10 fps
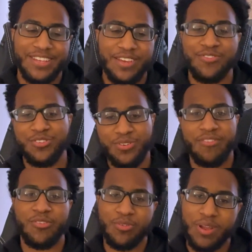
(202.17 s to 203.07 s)
if you do have
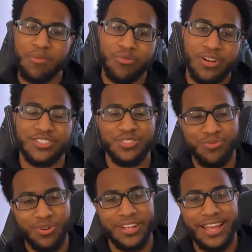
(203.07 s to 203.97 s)
an older Apple Watch and you
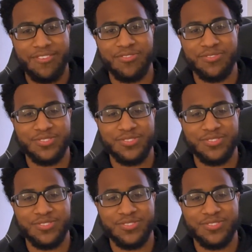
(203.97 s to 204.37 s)
want to have